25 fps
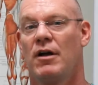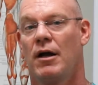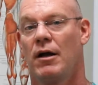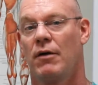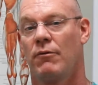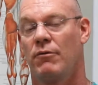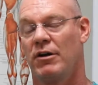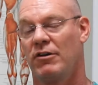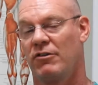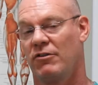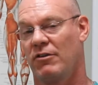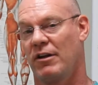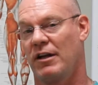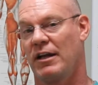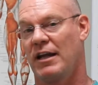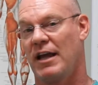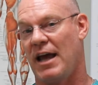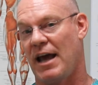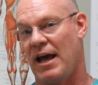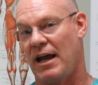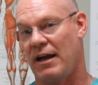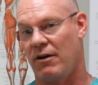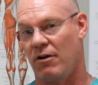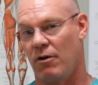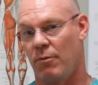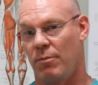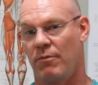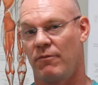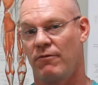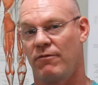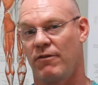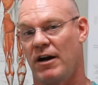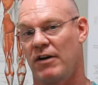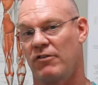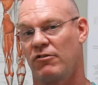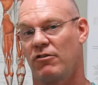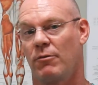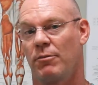Recently had an open
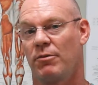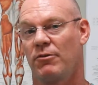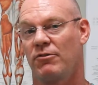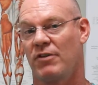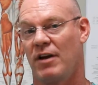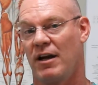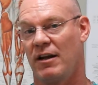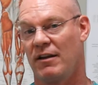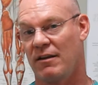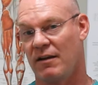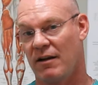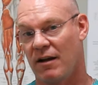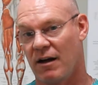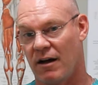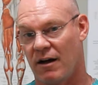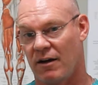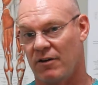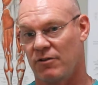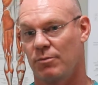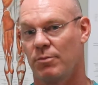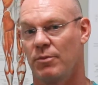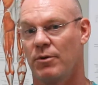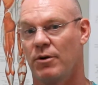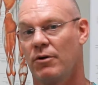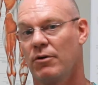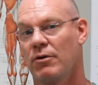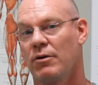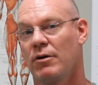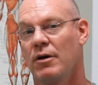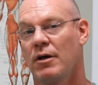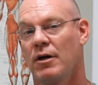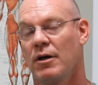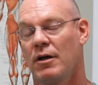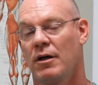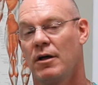fracture presented to the hospital.